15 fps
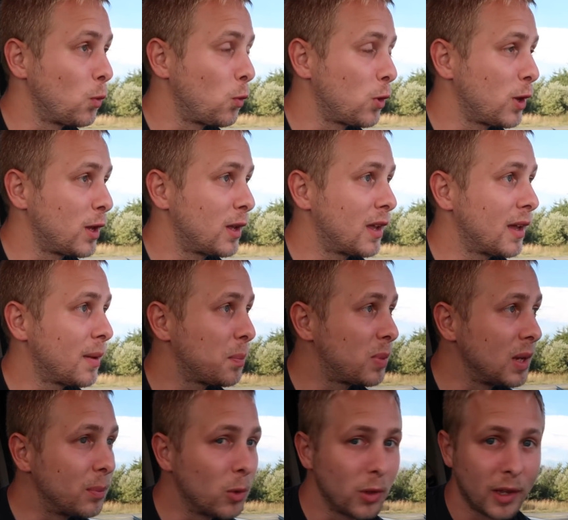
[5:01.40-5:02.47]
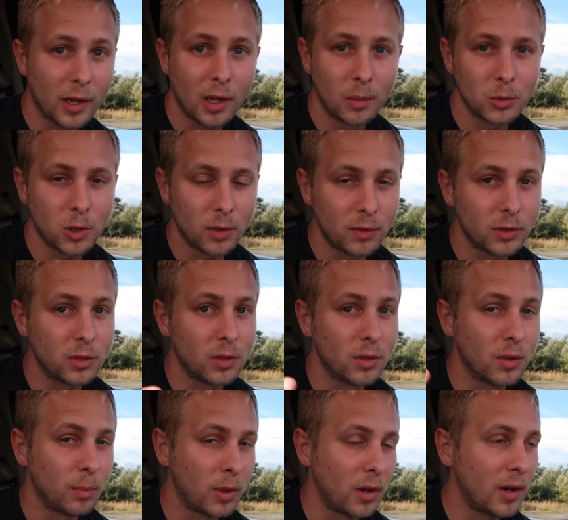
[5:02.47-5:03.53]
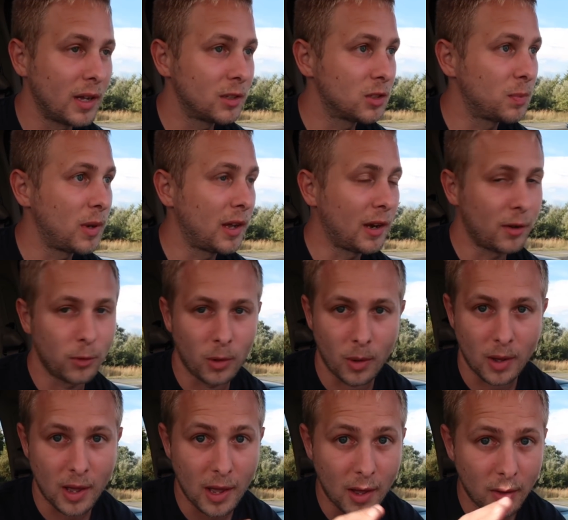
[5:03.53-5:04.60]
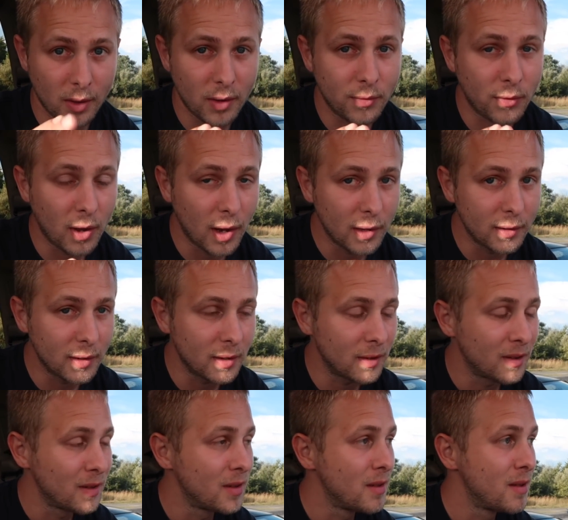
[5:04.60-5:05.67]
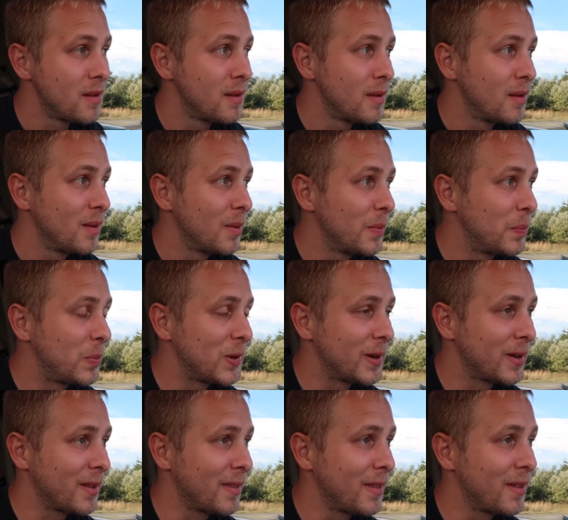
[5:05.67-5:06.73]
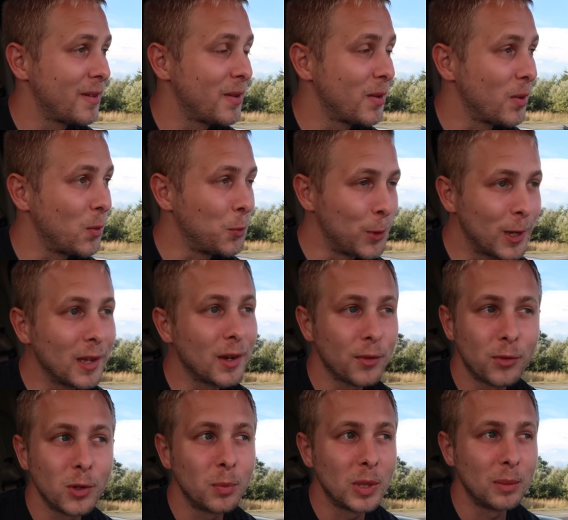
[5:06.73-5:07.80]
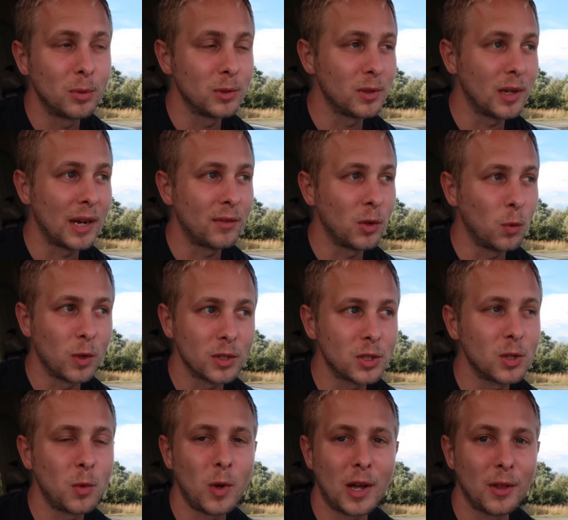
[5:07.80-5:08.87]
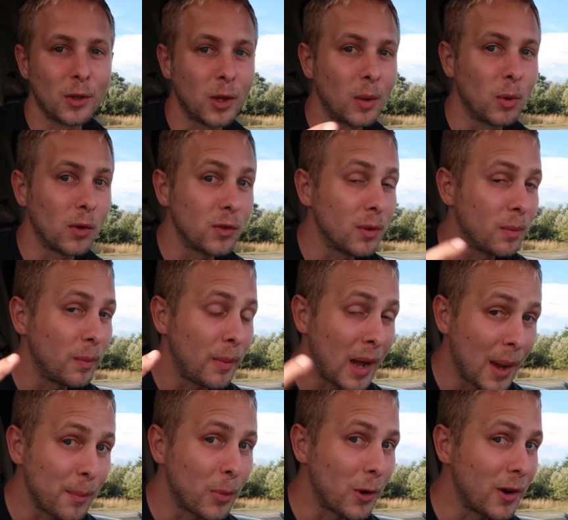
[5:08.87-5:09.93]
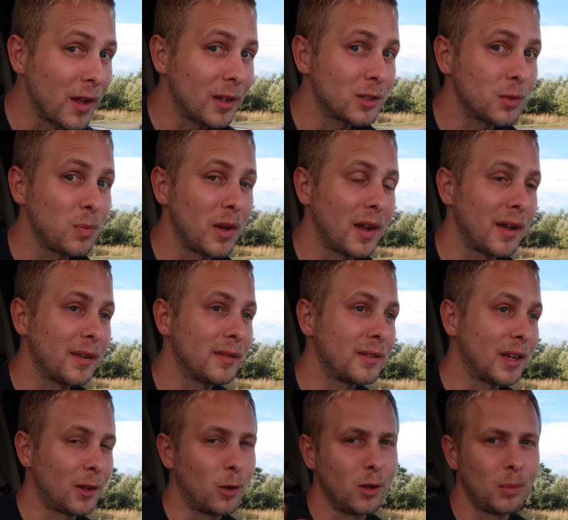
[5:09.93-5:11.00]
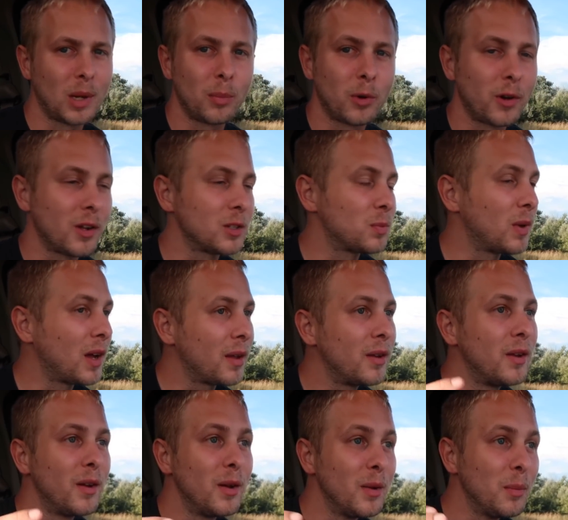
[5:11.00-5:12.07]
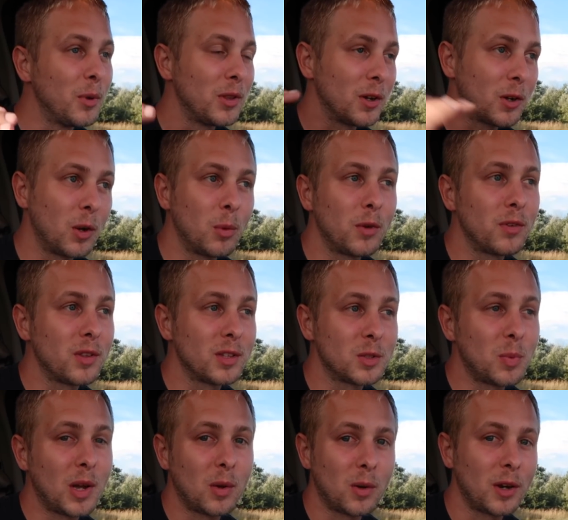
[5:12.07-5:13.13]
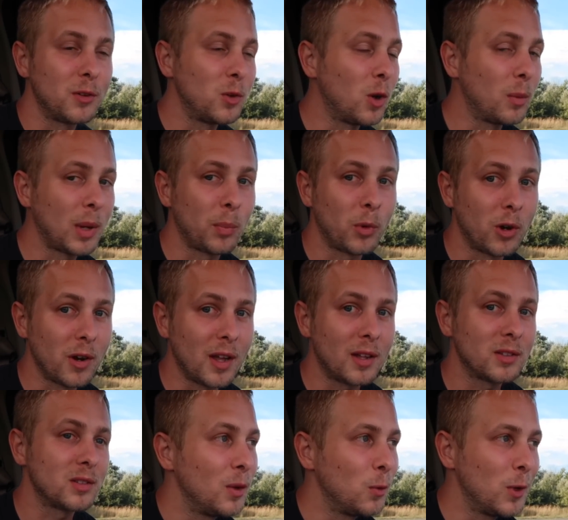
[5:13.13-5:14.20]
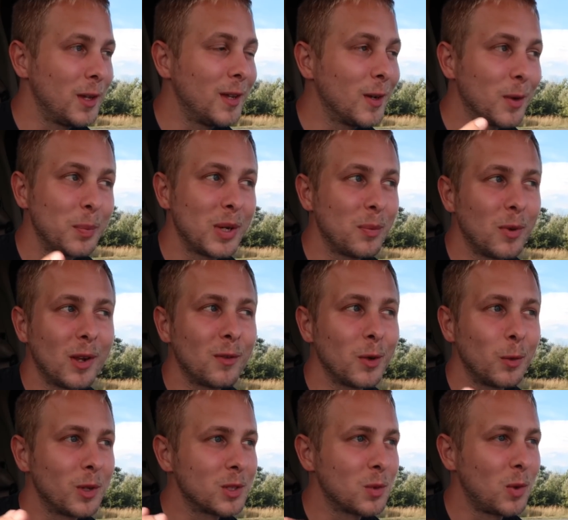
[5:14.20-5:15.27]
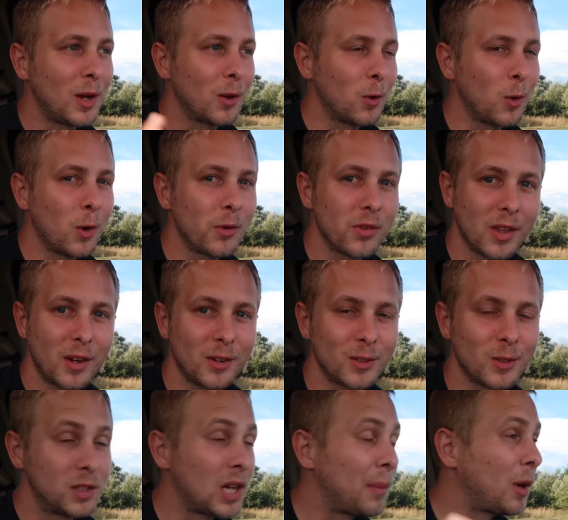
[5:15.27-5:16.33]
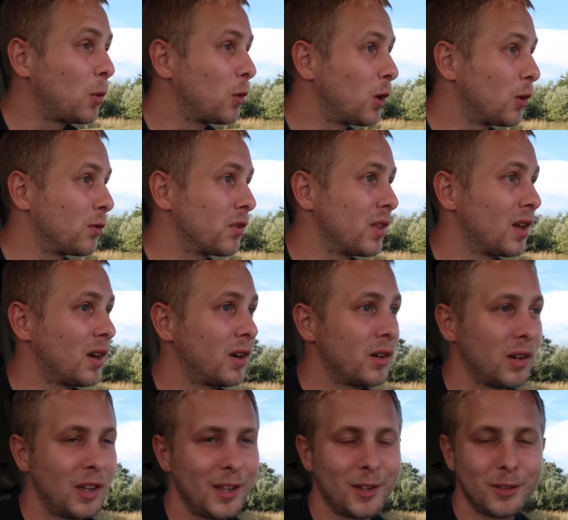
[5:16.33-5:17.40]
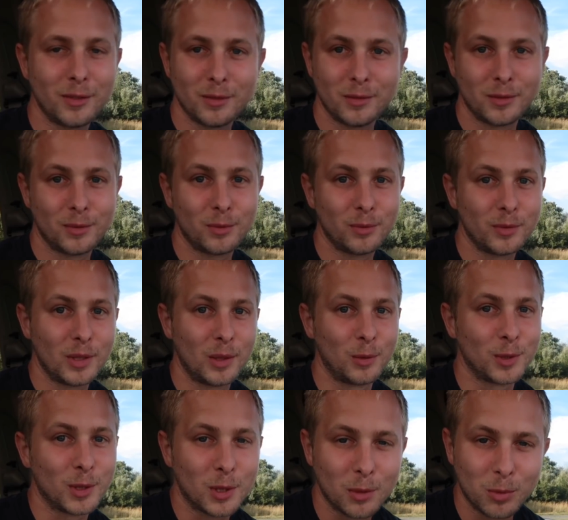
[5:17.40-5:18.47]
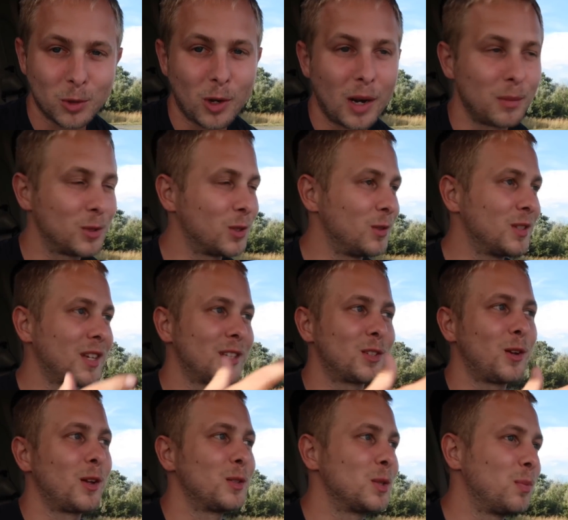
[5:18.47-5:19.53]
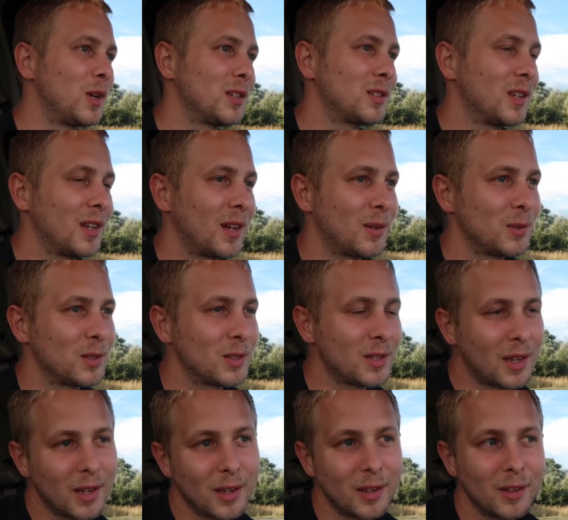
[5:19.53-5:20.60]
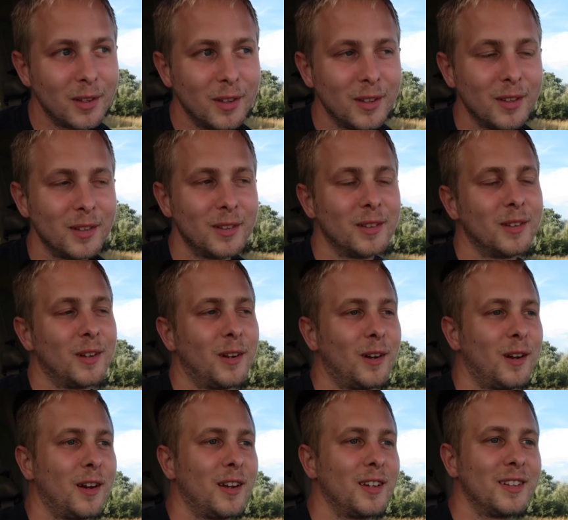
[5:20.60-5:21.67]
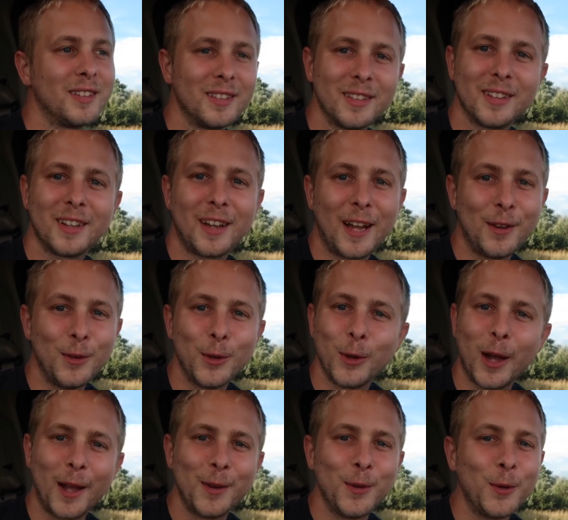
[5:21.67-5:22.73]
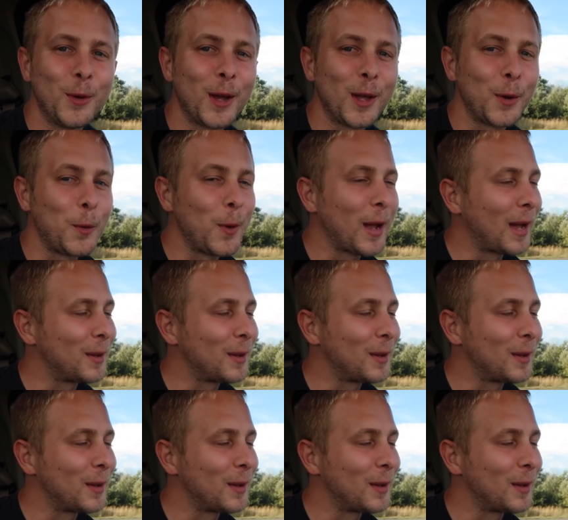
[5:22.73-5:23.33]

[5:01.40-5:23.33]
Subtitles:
We get people that comes over to the burnout spot. I don't know how they find it, but we'll get a few people every once in a while that come over to my burnout spot. I call it my burnout spot. But they'll come over to the spot where I do all my burnouts. And we hear people every once in a while go over there. And one time I went over there and it was a subscriber. As soon as I saw it was a Mustang, I was just like, all right. I knew right away.